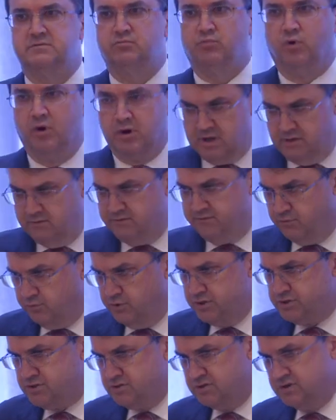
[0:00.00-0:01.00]
working for
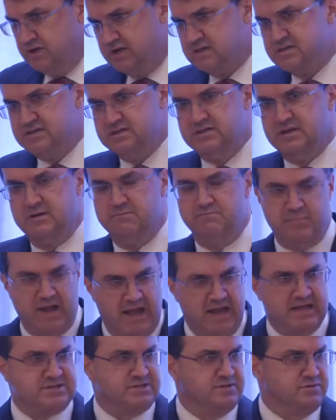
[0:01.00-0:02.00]
Richard Nixon,
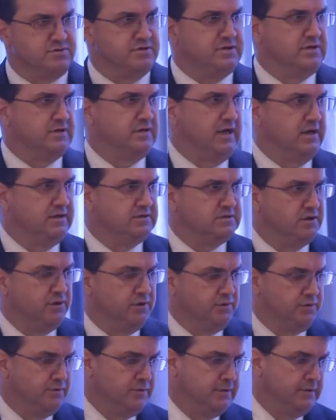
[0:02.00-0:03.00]
ambassador to
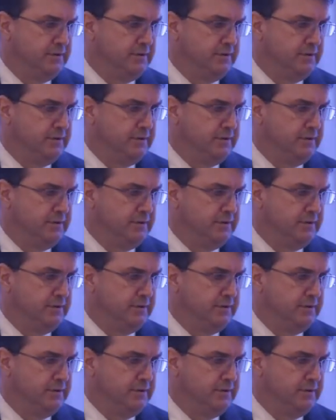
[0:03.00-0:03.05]
NATO,